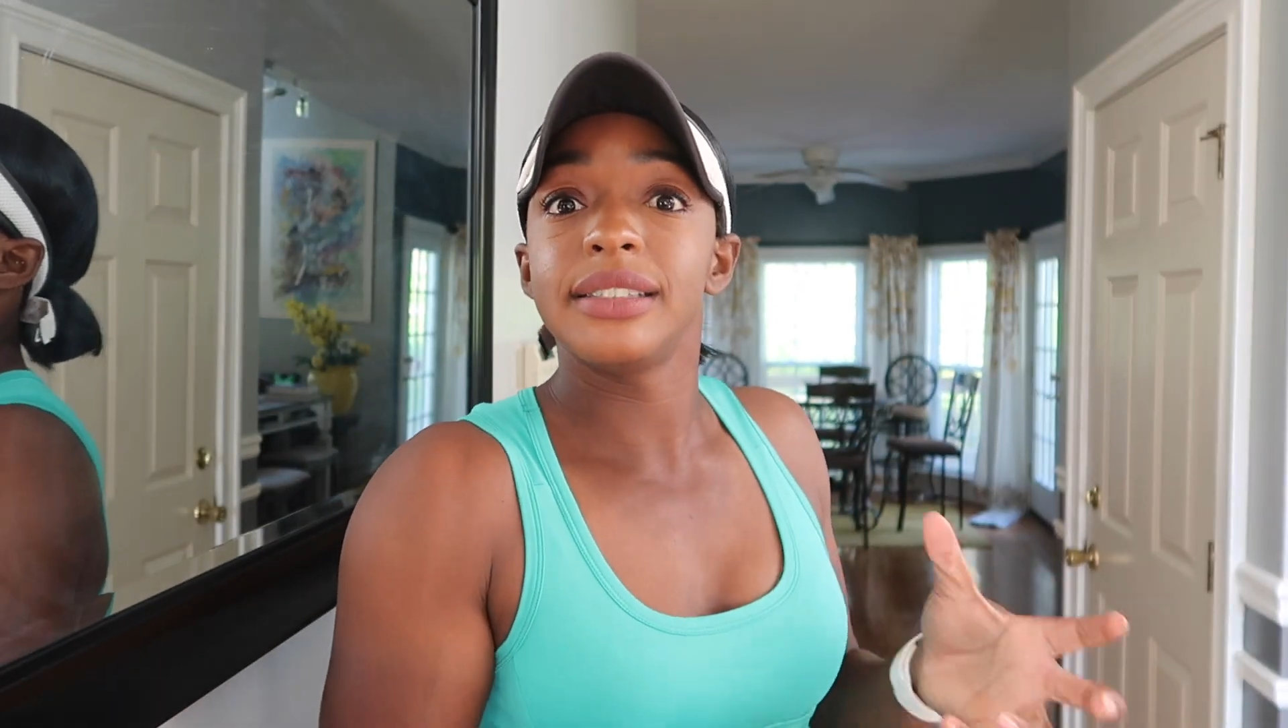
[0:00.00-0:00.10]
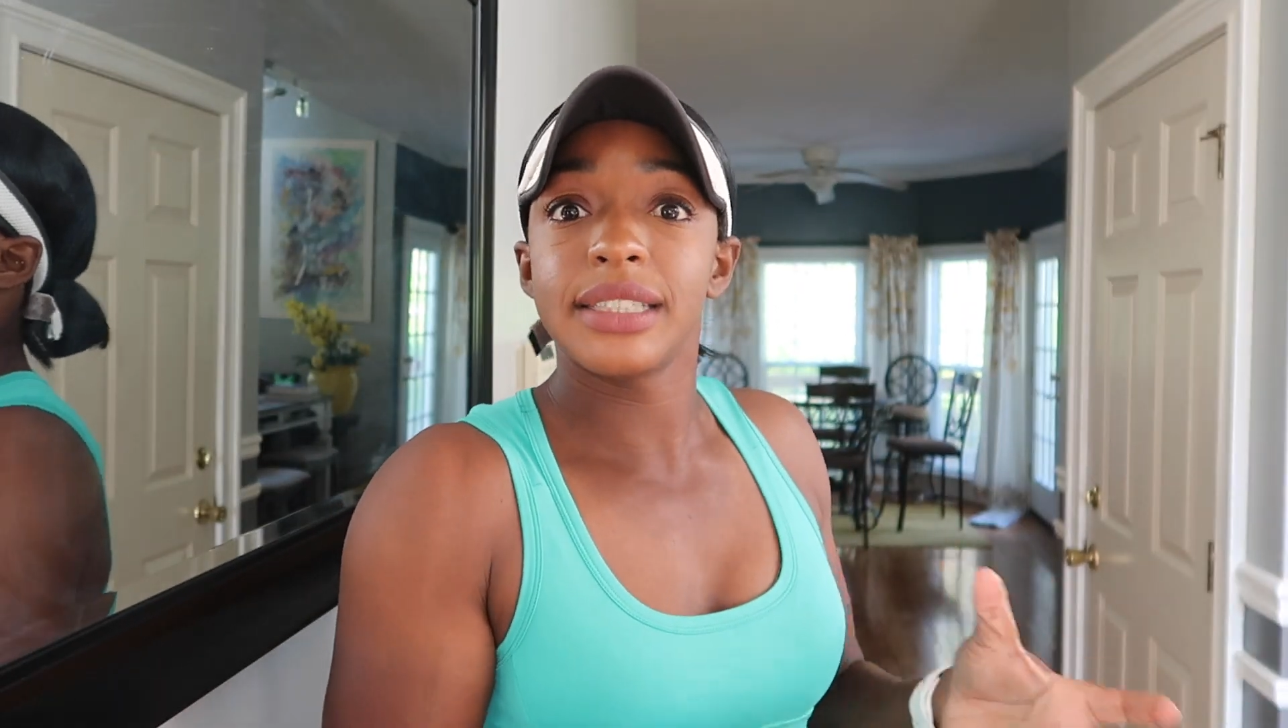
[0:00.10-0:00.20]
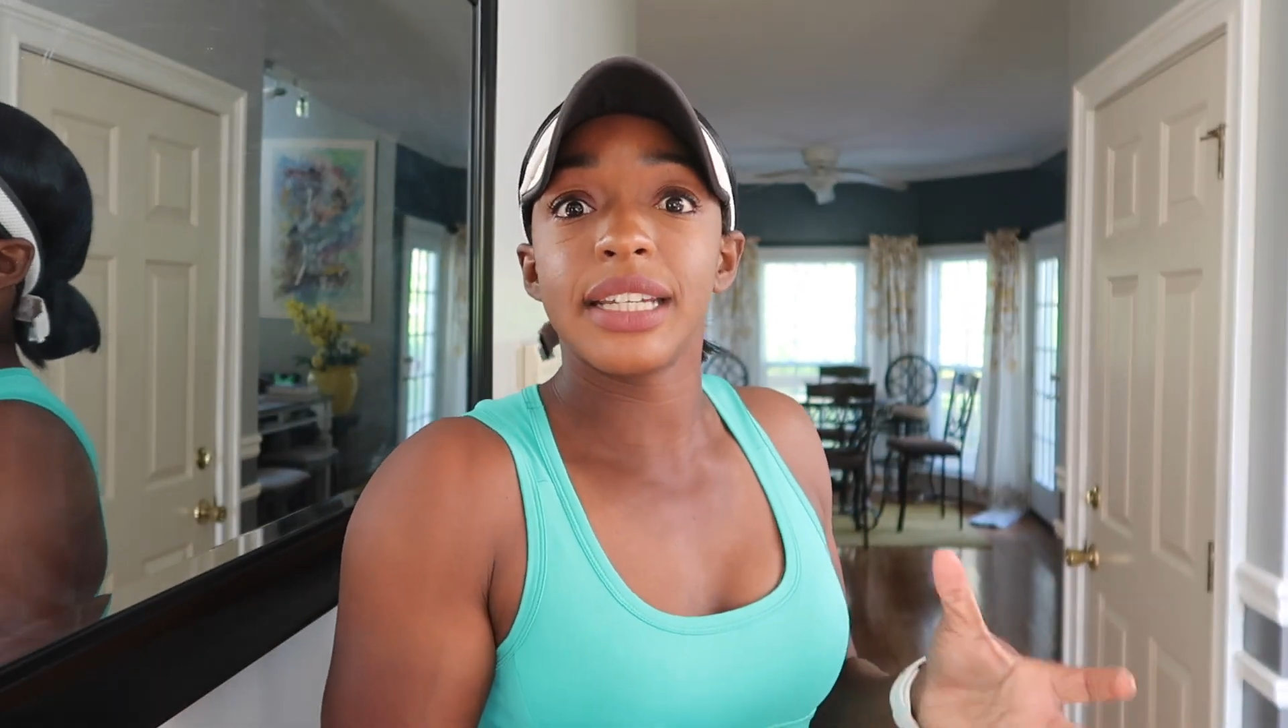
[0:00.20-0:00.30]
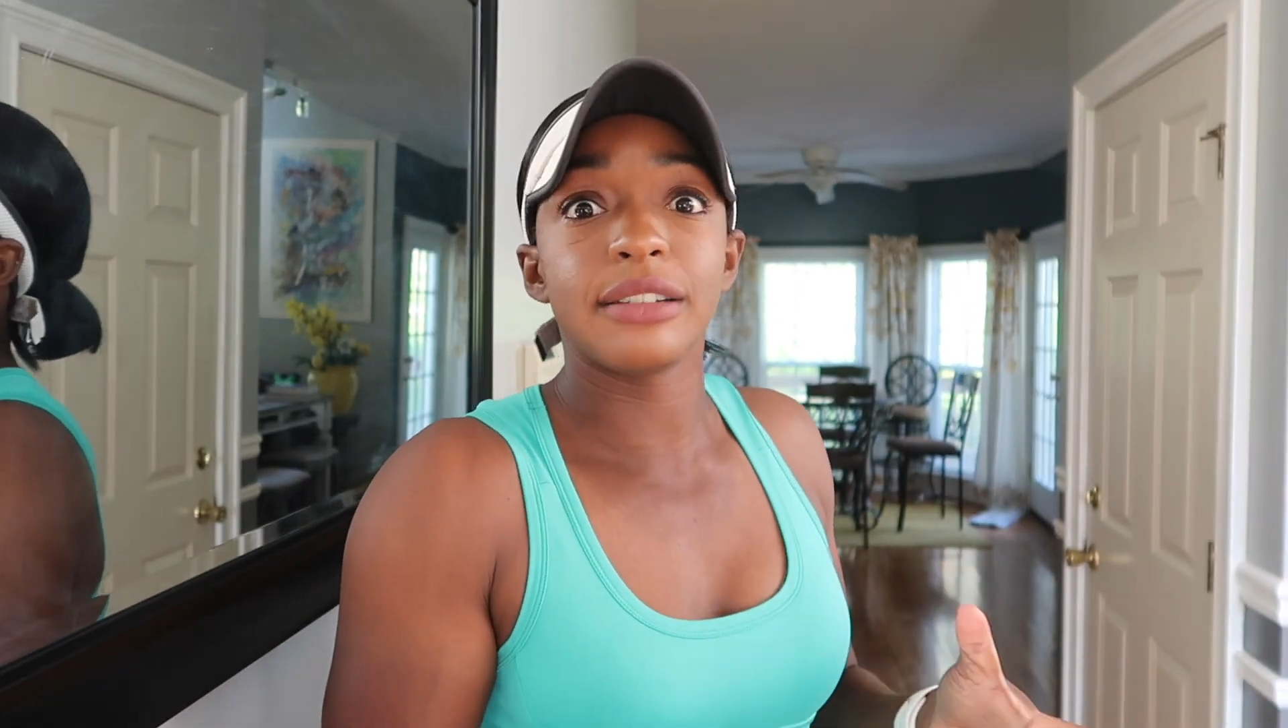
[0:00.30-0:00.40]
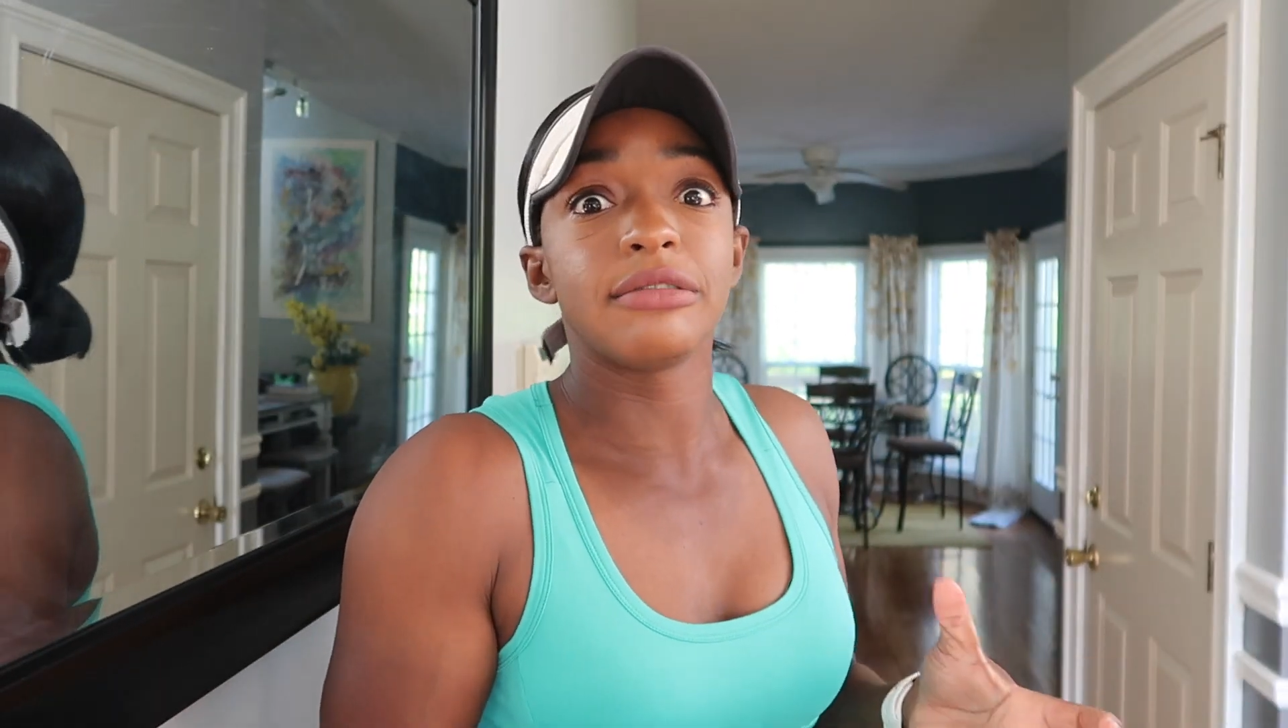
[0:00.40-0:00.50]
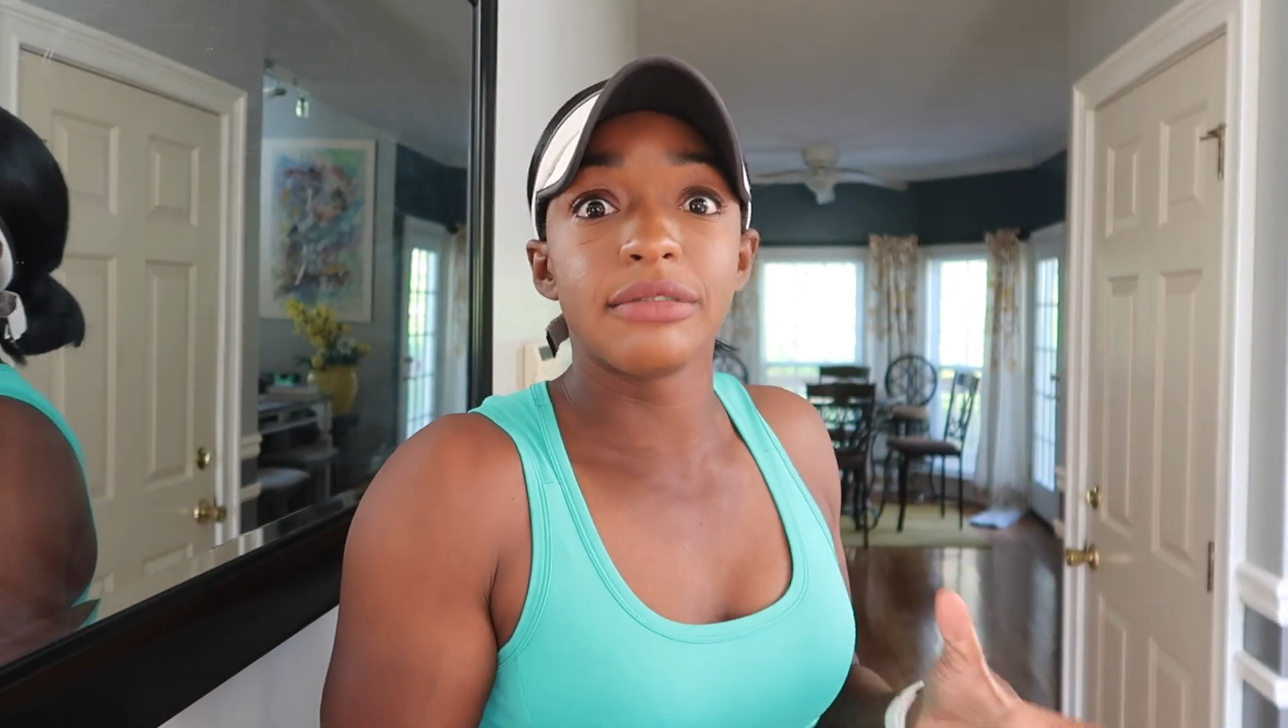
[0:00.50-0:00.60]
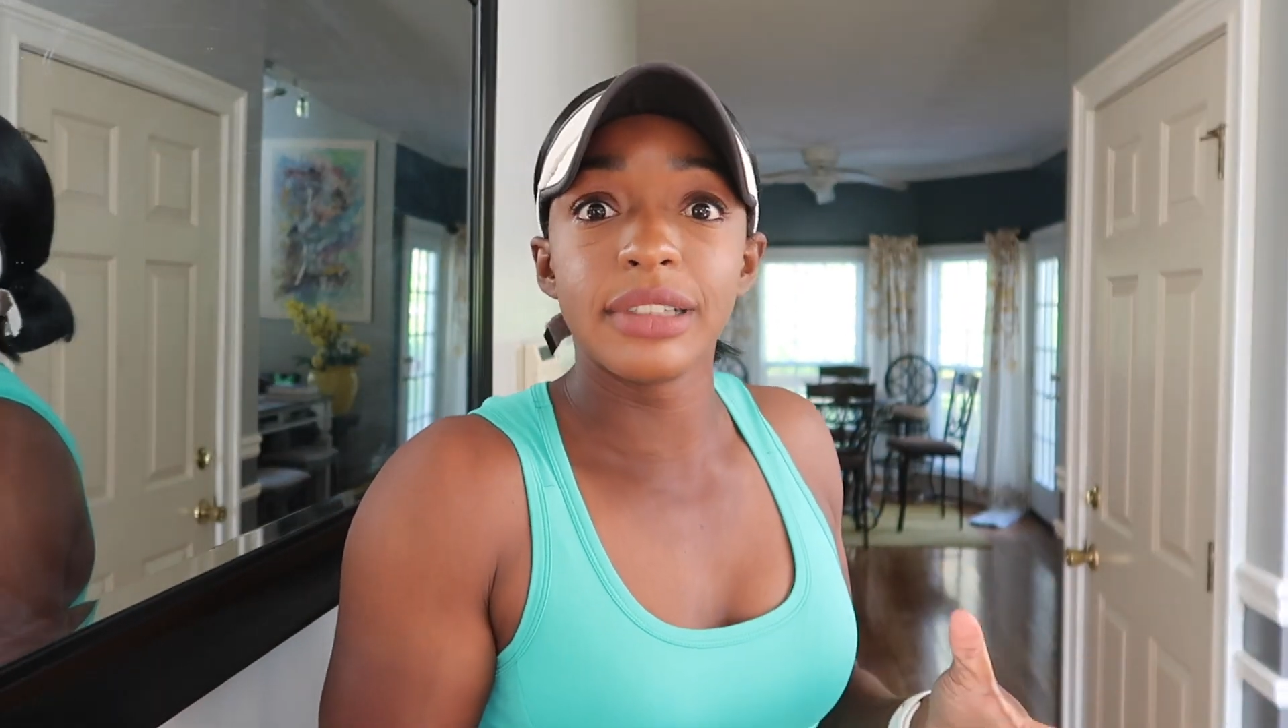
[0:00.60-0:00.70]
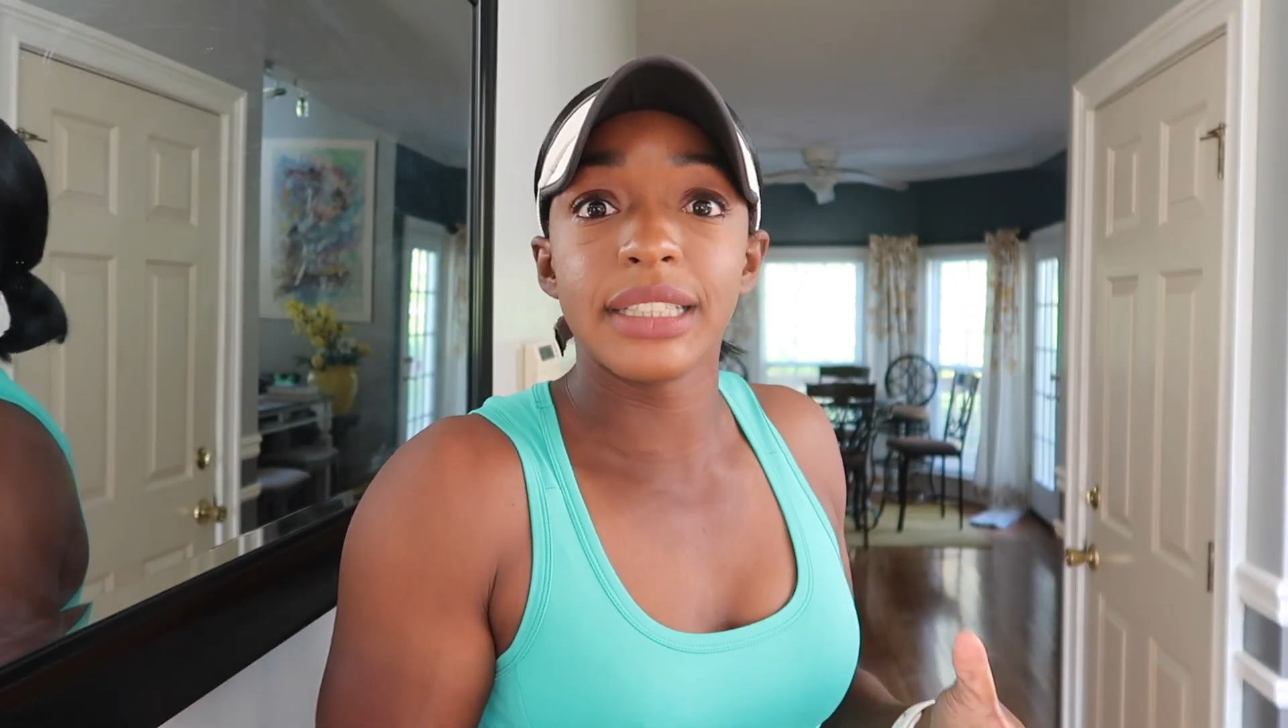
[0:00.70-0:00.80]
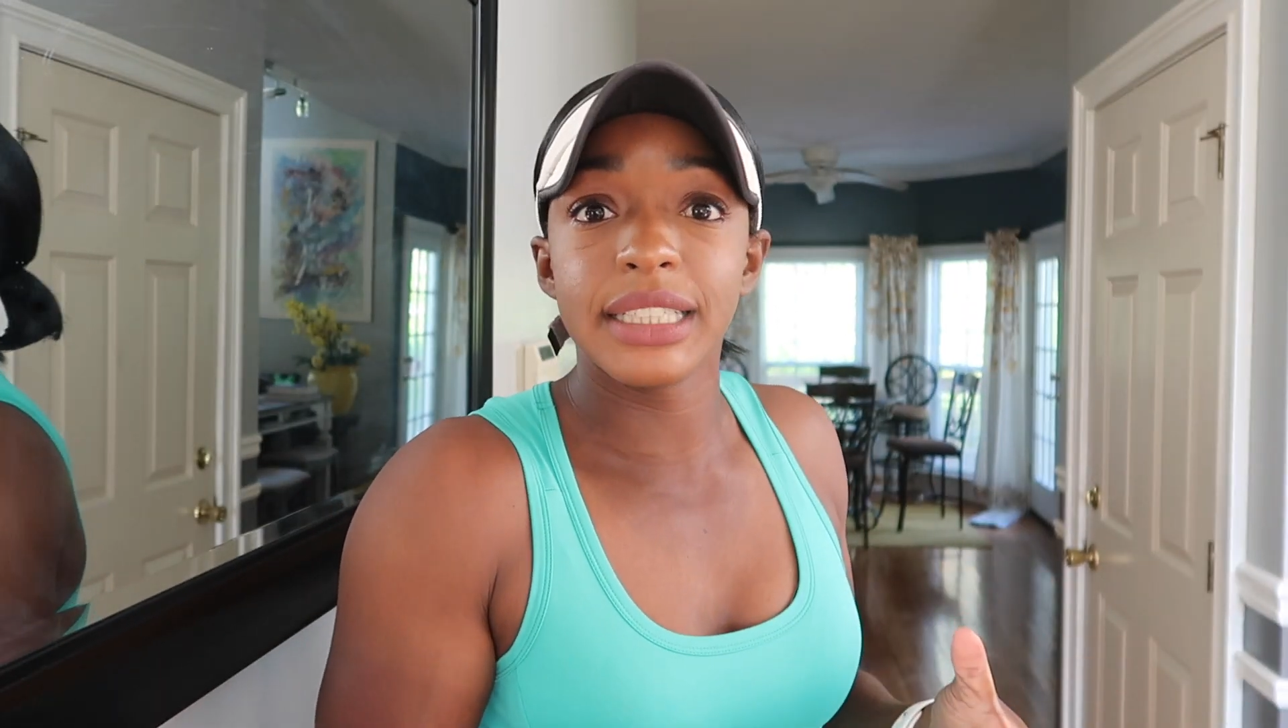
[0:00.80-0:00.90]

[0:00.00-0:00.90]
get a really